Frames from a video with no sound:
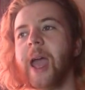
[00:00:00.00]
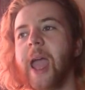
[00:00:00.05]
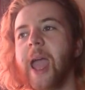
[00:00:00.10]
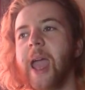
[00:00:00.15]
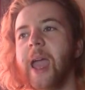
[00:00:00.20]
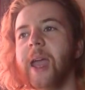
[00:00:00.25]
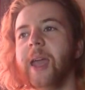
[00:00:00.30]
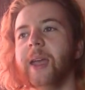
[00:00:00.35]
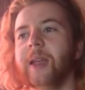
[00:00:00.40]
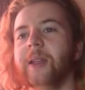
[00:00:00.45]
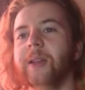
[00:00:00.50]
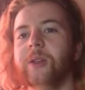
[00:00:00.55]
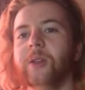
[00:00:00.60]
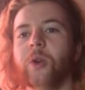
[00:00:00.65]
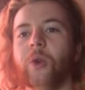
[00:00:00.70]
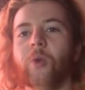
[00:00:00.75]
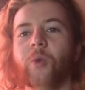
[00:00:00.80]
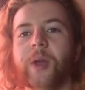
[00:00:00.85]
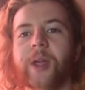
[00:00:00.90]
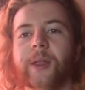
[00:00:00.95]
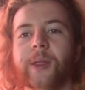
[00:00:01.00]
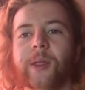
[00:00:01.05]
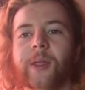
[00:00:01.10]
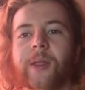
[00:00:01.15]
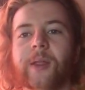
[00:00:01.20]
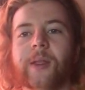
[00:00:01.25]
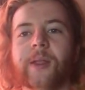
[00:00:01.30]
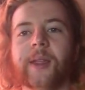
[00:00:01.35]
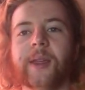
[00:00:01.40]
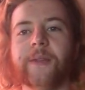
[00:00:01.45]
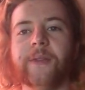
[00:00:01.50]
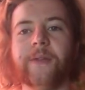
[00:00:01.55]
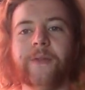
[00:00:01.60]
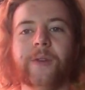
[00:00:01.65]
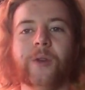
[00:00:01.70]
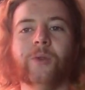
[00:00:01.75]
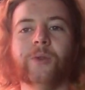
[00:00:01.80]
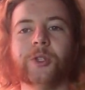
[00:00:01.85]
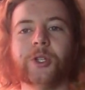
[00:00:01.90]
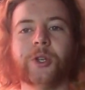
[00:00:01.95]
And with the
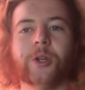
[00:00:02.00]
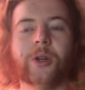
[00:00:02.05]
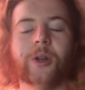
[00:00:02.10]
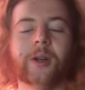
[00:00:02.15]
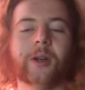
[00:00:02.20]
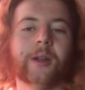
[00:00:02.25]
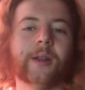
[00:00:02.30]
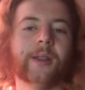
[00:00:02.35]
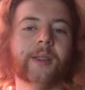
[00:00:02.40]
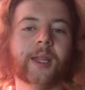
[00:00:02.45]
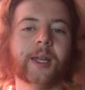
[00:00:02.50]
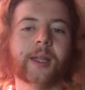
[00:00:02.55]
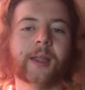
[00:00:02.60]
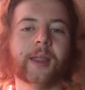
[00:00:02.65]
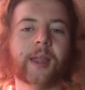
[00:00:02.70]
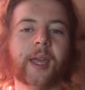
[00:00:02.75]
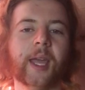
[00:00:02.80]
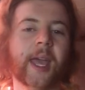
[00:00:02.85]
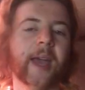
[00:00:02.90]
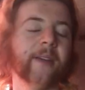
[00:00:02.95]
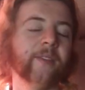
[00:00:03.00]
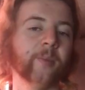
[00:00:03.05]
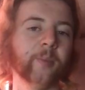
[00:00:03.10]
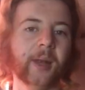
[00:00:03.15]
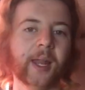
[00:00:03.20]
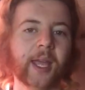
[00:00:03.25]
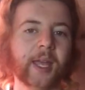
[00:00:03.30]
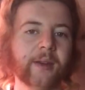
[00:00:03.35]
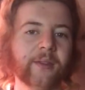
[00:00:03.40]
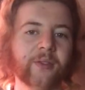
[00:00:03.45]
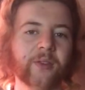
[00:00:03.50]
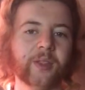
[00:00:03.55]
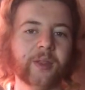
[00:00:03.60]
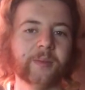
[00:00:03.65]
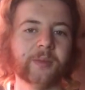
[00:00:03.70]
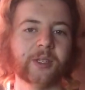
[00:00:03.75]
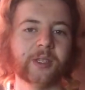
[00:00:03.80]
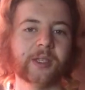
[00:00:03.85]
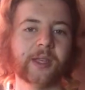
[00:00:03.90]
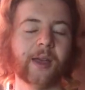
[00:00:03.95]
future that they have planned for
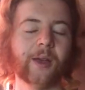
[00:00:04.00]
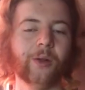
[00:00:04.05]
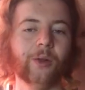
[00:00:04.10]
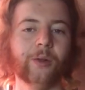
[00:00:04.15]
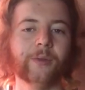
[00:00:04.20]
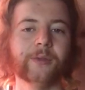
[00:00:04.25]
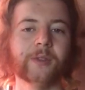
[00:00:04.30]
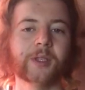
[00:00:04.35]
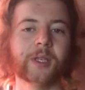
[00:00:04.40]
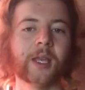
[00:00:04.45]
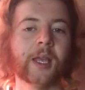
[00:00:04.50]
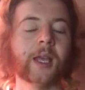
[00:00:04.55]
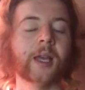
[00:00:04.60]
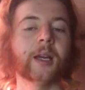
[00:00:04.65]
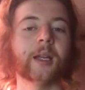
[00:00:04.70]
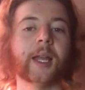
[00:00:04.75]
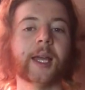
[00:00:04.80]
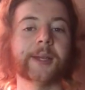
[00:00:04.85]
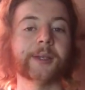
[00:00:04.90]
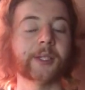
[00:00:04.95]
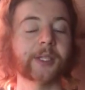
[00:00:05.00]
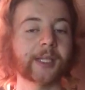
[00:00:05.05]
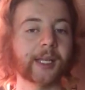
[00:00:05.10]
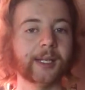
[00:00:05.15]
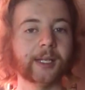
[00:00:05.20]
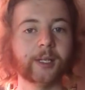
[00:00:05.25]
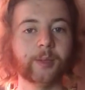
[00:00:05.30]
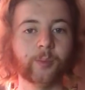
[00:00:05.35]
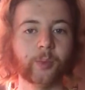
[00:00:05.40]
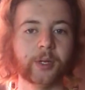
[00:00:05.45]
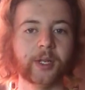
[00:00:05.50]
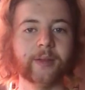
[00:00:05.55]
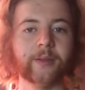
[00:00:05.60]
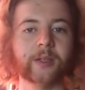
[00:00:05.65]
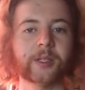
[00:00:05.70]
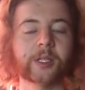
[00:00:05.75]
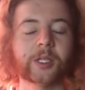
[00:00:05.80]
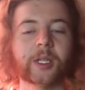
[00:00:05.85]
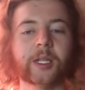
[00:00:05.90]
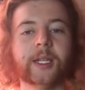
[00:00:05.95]
themselves, like stated
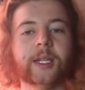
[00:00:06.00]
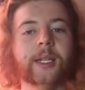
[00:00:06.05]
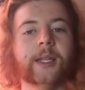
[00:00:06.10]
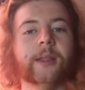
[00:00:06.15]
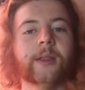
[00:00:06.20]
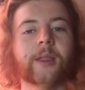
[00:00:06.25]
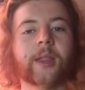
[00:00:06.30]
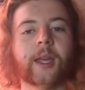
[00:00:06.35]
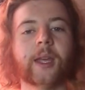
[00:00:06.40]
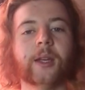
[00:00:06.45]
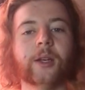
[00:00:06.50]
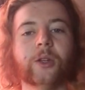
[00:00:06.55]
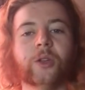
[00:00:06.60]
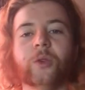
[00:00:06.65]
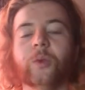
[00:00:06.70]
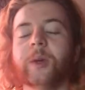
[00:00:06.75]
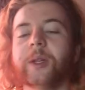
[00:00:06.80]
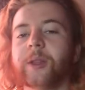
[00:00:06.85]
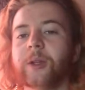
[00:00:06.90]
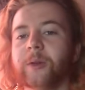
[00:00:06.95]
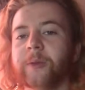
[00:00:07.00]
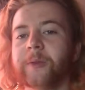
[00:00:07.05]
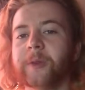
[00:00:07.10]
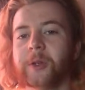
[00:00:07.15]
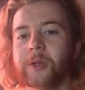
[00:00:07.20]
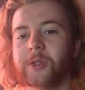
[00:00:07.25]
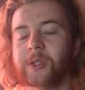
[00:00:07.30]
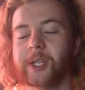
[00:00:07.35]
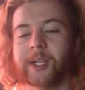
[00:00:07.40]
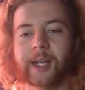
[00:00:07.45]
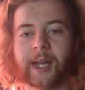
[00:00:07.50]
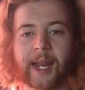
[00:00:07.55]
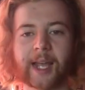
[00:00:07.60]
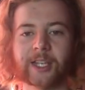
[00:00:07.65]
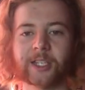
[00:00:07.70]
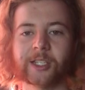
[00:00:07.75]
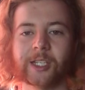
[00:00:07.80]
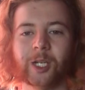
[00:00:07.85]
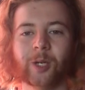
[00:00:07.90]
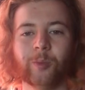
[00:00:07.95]
previously, they knew what their first and
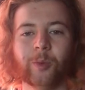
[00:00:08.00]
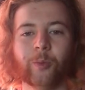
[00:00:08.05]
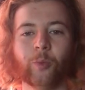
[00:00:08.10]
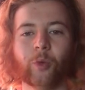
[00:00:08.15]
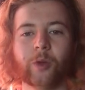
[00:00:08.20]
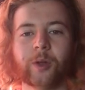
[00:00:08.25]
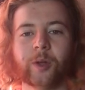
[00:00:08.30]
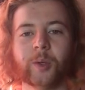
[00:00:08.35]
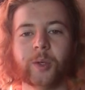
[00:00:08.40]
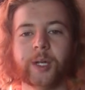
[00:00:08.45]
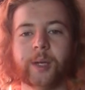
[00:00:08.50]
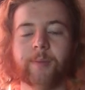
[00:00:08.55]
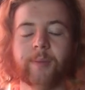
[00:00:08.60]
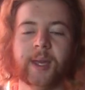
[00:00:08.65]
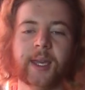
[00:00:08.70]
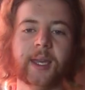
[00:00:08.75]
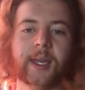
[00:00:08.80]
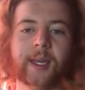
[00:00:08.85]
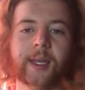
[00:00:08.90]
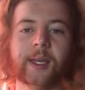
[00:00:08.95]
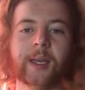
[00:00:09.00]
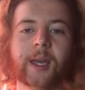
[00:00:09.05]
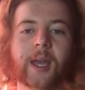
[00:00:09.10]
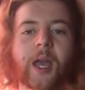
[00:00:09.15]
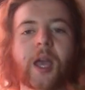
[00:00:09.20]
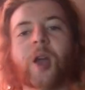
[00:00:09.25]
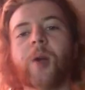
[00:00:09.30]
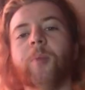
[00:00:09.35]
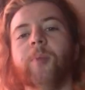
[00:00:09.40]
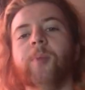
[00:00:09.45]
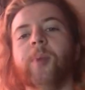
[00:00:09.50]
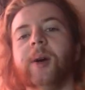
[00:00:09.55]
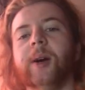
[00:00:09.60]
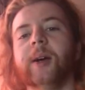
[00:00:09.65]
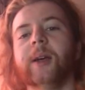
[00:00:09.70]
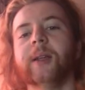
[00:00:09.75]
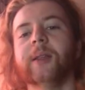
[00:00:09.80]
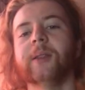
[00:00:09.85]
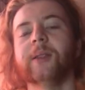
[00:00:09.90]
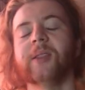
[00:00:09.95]
last album were going to be,
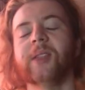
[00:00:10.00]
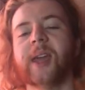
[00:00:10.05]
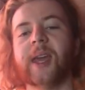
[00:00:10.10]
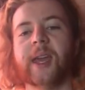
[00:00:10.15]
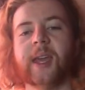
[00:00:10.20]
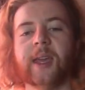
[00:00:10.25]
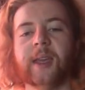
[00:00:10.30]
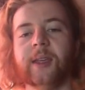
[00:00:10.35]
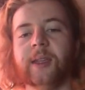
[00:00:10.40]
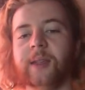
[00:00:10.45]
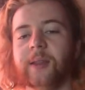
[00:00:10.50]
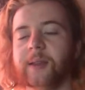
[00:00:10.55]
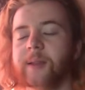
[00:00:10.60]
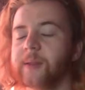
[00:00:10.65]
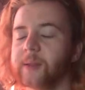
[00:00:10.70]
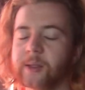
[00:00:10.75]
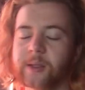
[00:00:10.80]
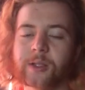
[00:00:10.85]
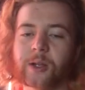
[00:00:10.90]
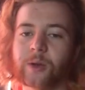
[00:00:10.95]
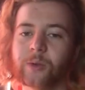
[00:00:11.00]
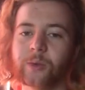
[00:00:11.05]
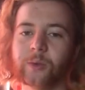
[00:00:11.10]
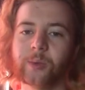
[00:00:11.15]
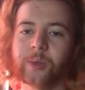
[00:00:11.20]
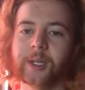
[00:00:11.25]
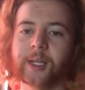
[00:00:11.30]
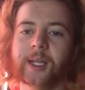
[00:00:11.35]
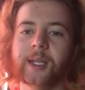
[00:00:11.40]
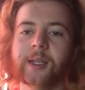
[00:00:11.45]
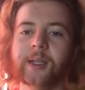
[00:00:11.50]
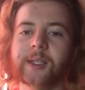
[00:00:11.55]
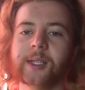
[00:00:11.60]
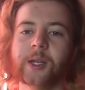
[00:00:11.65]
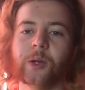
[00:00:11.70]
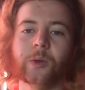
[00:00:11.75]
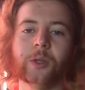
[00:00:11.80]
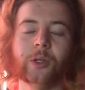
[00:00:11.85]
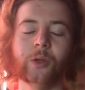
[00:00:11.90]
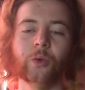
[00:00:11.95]
but they don't really
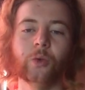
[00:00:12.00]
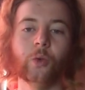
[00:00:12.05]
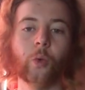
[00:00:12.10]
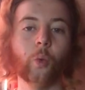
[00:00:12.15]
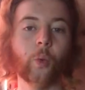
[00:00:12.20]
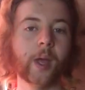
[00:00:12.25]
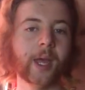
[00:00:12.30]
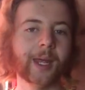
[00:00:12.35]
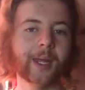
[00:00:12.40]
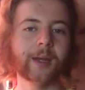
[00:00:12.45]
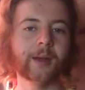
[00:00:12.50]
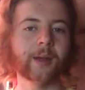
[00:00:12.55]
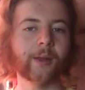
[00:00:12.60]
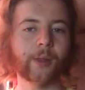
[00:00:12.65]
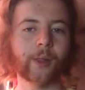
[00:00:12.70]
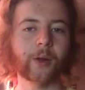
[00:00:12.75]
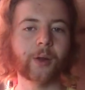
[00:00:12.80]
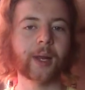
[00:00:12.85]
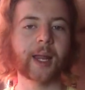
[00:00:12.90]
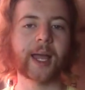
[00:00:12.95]
tell you when their